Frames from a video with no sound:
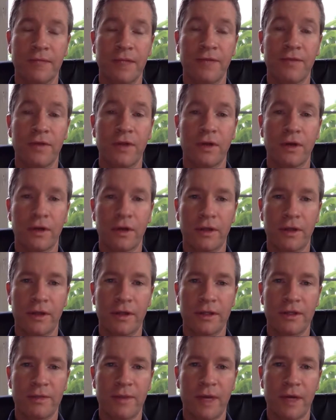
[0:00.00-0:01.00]
even longer
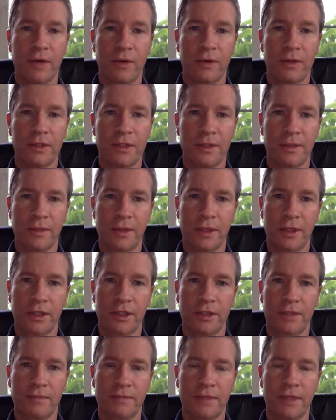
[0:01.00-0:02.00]
than spinal cord
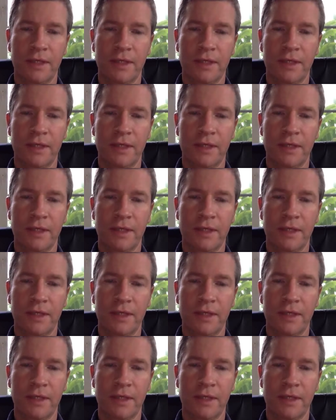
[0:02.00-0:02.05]
stimulation.